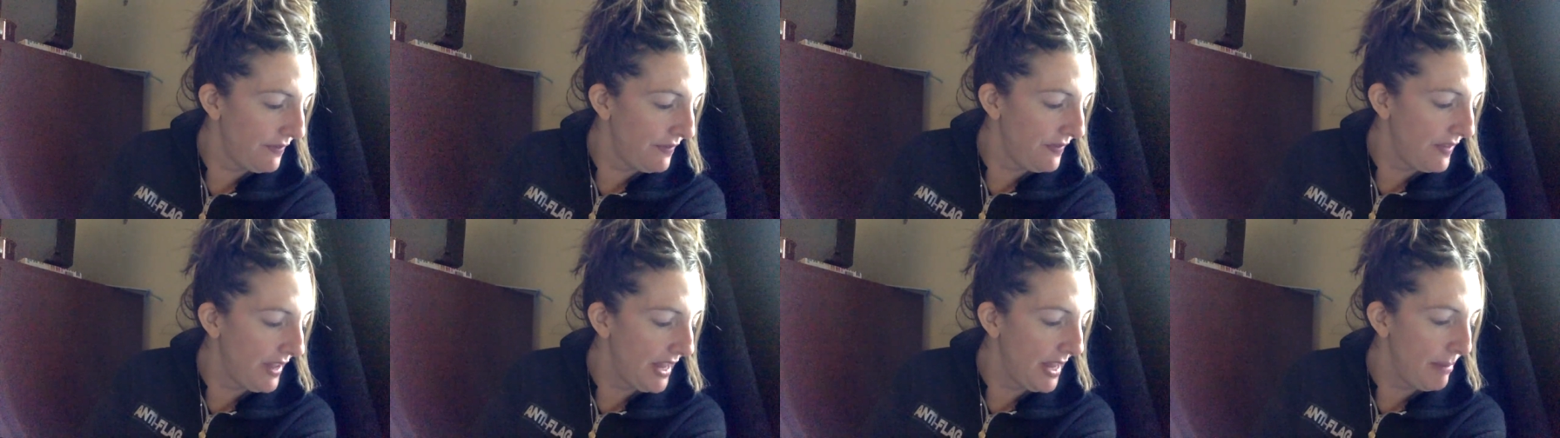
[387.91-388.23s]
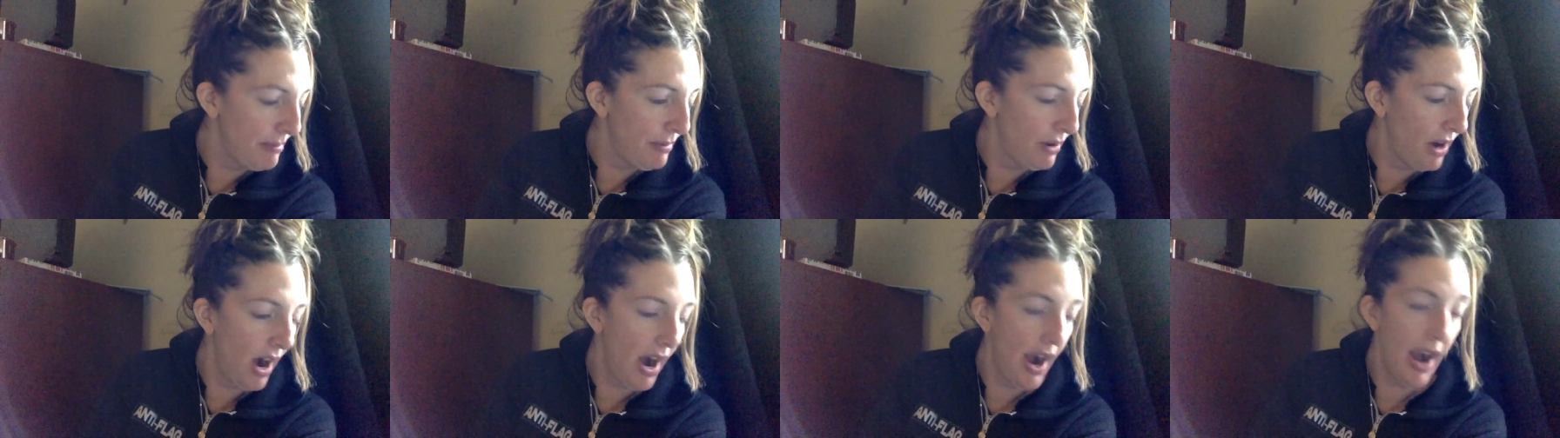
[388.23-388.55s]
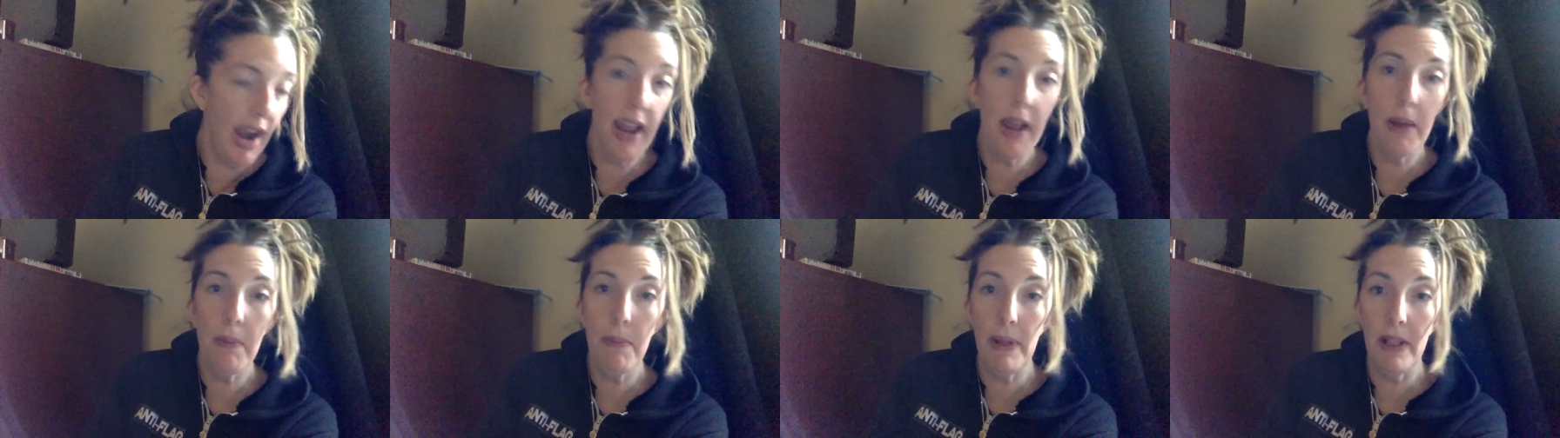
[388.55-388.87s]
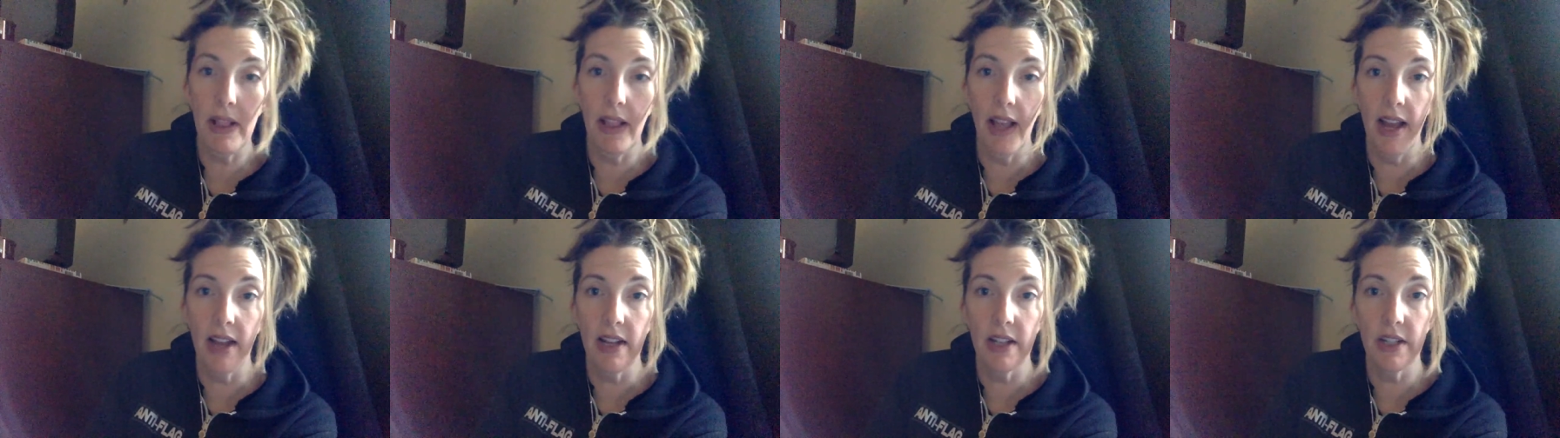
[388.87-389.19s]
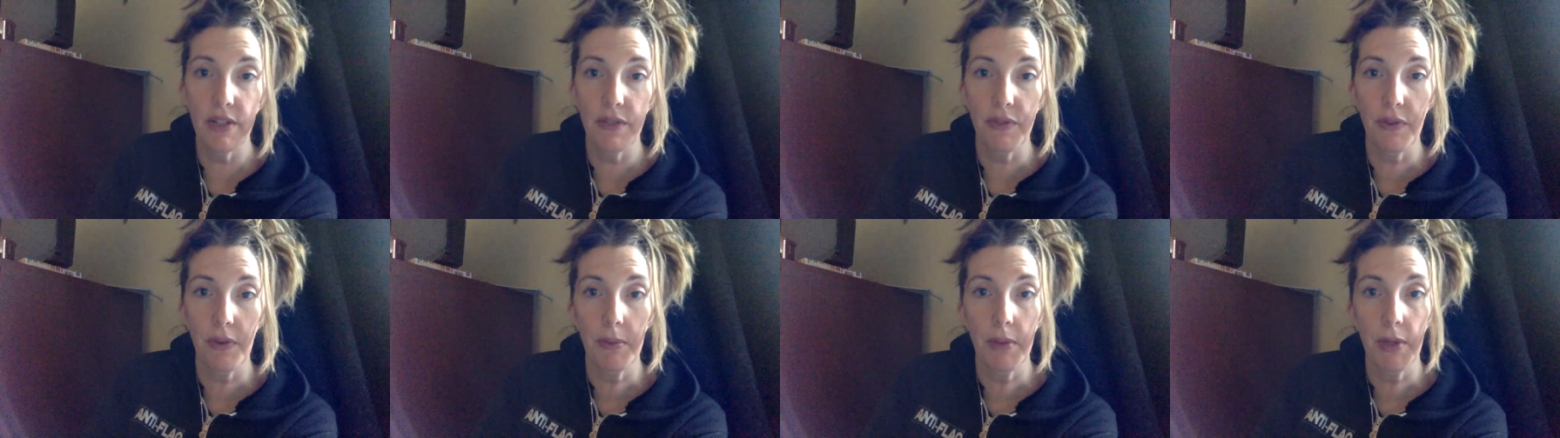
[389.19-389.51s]
Febri
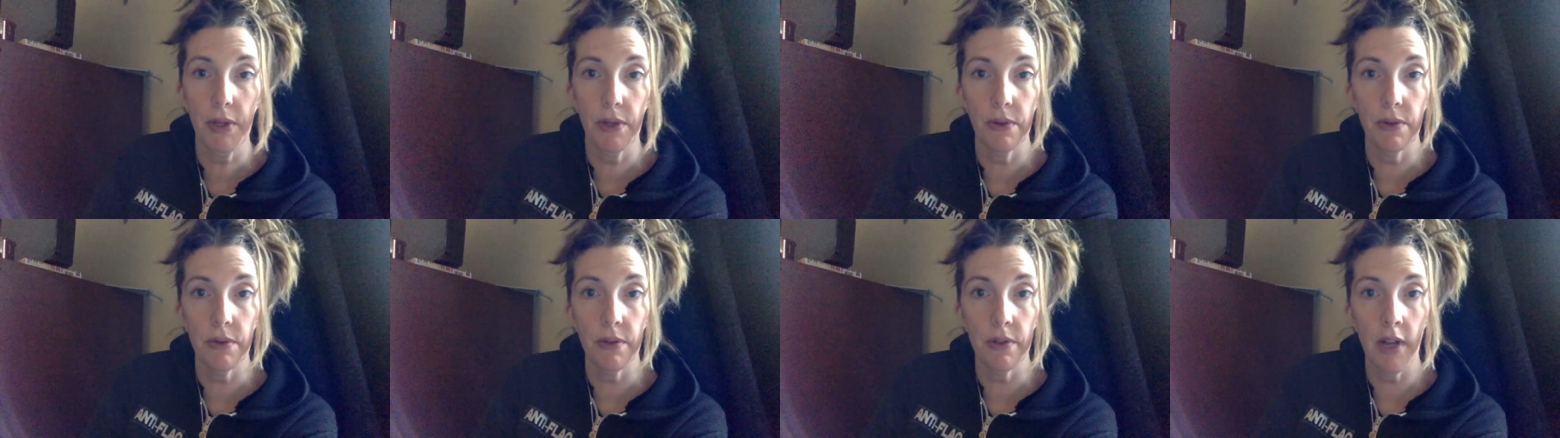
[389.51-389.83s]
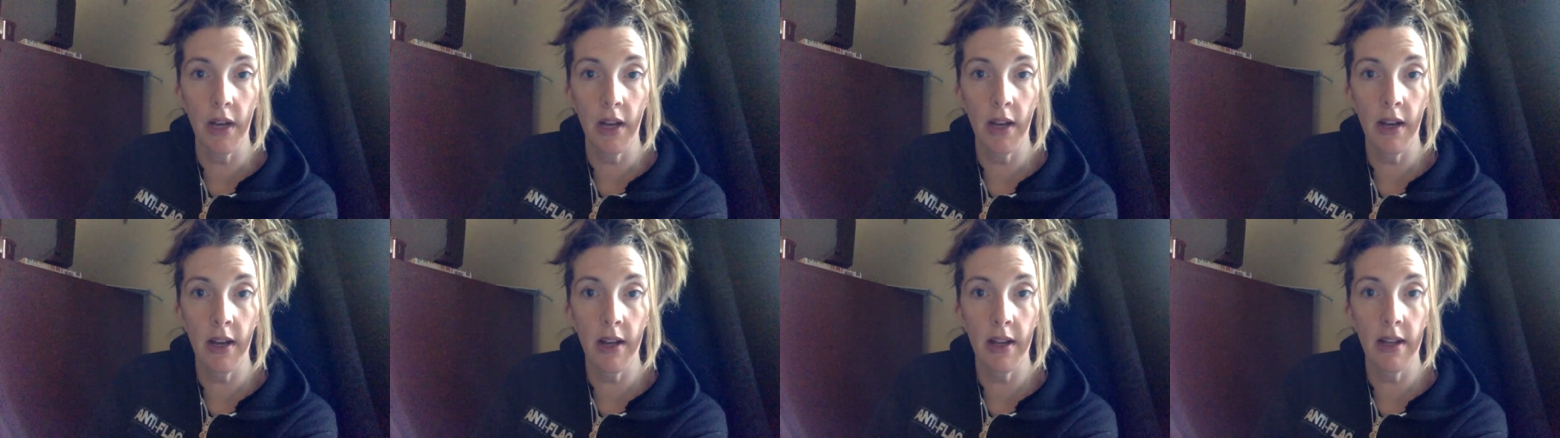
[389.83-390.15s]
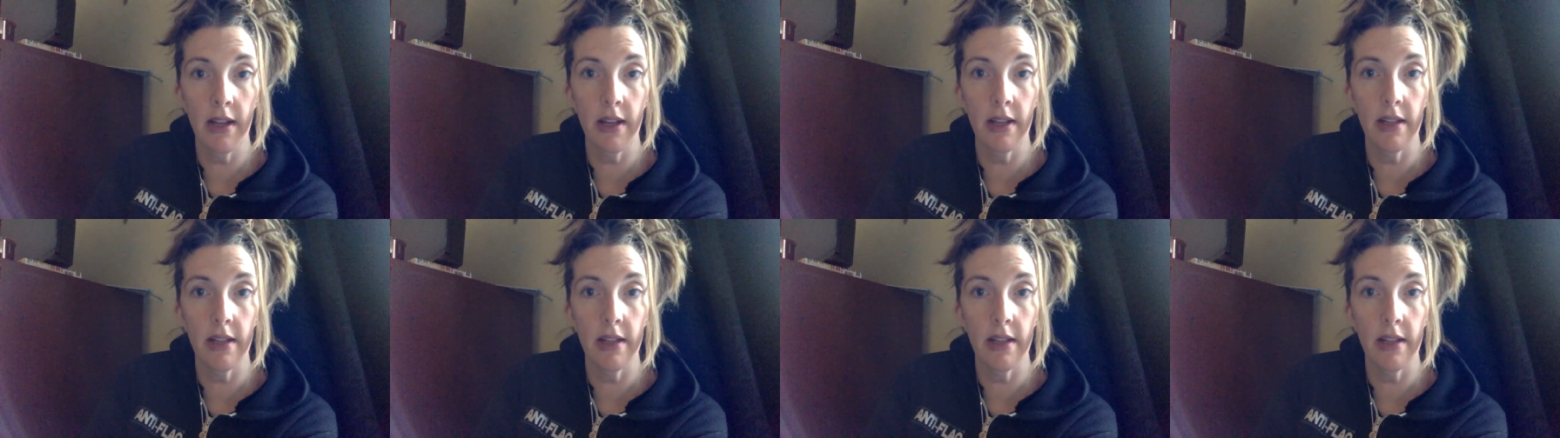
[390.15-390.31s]
Plex from Unda